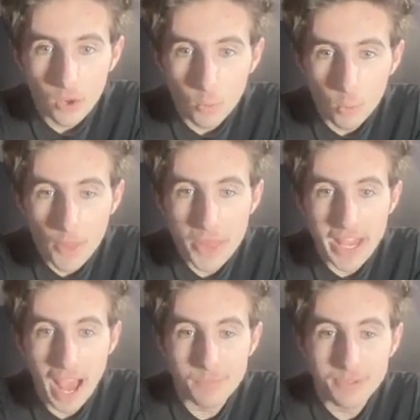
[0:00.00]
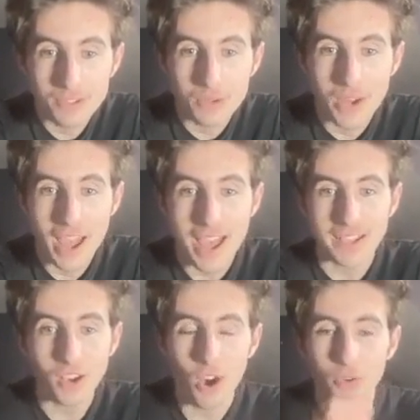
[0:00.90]
What the absolute
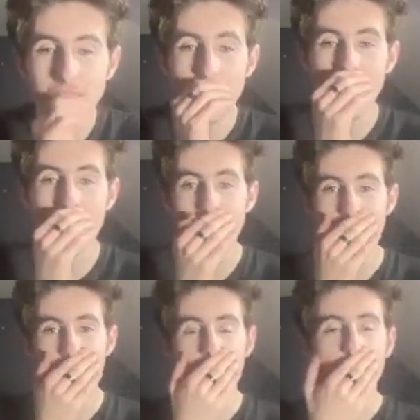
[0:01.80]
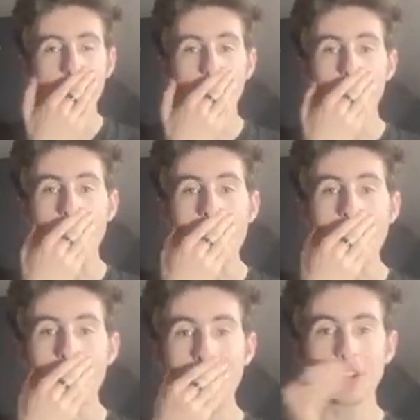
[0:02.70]
heck? Okay.
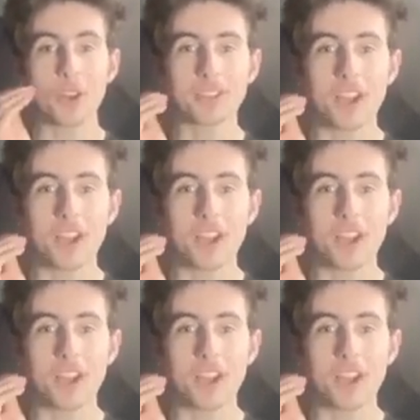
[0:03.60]
Wow, that got